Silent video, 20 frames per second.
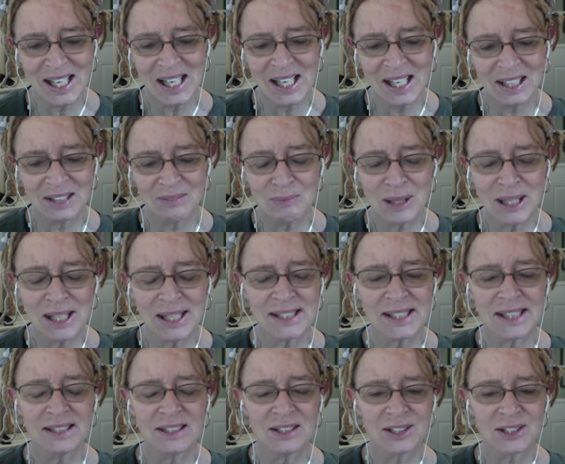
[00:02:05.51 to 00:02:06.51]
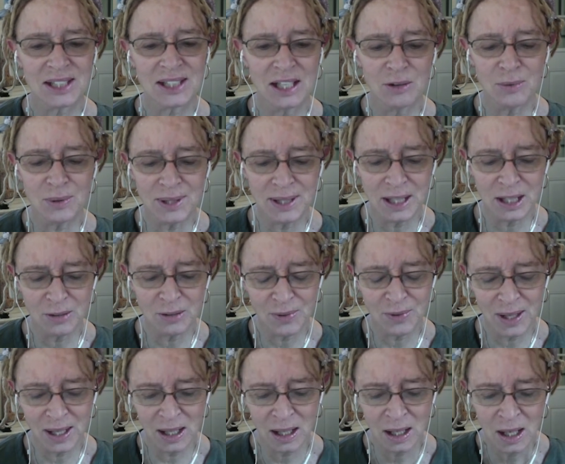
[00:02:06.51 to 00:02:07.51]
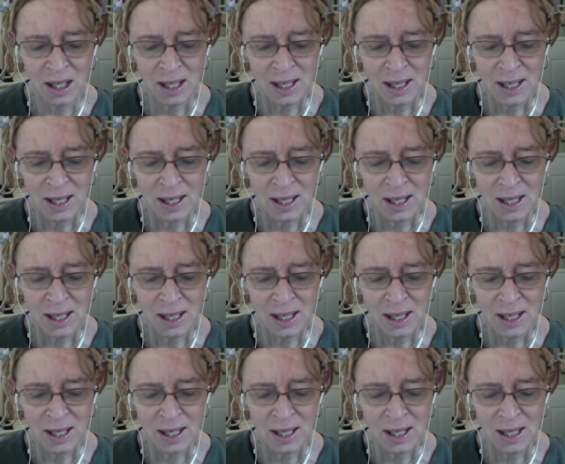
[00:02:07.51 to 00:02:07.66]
And because I discovered that if I